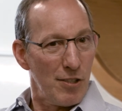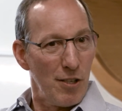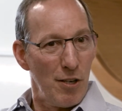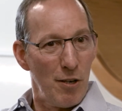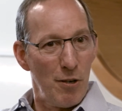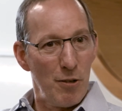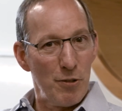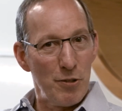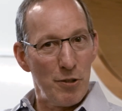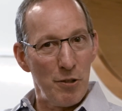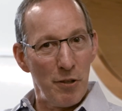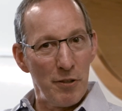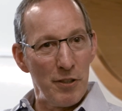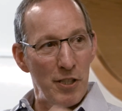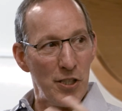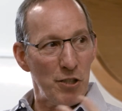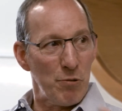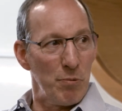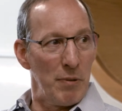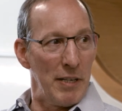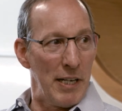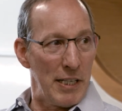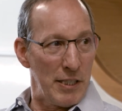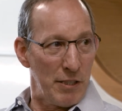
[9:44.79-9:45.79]
So during
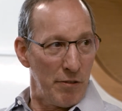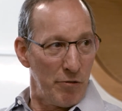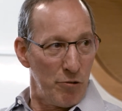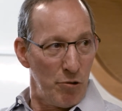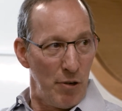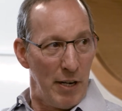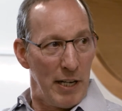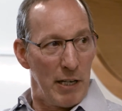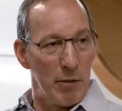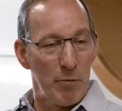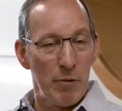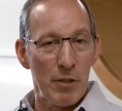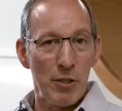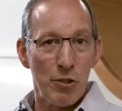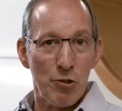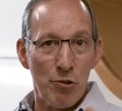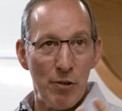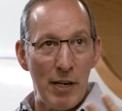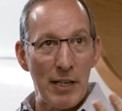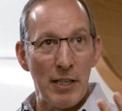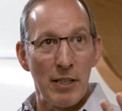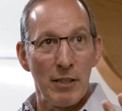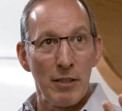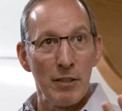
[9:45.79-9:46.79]
this 3 days of training where they're
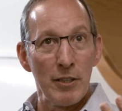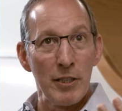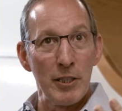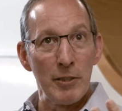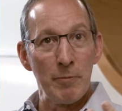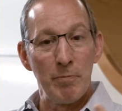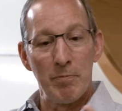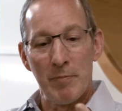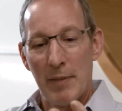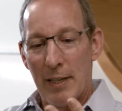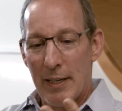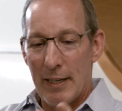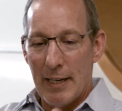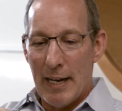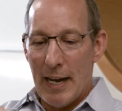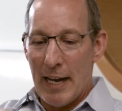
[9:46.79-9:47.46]
trying to learn